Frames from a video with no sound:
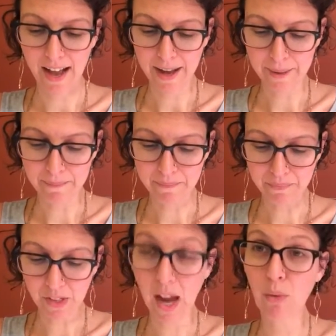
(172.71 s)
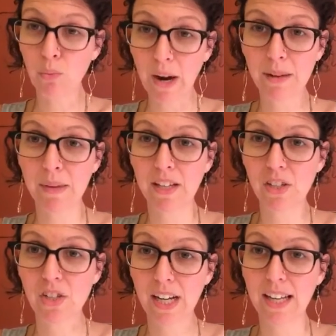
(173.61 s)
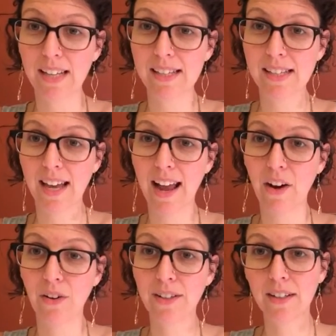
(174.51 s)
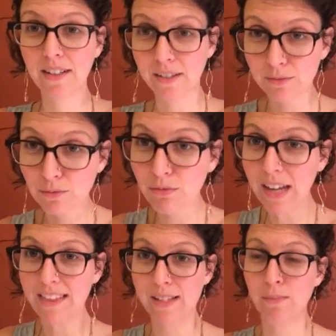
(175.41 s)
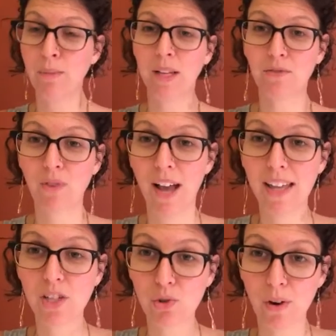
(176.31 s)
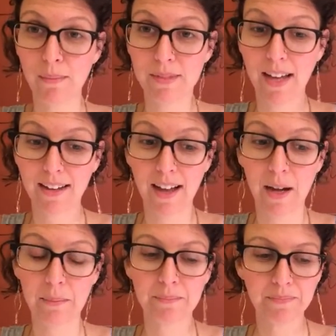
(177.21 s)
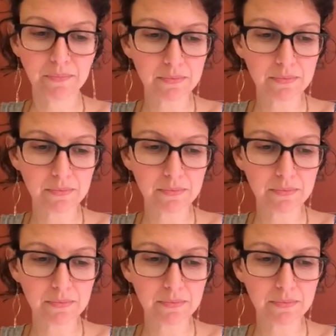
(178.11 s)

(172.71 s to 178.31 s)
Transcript: Um, I recommend checking his site out right this moment. RyanDrum.com.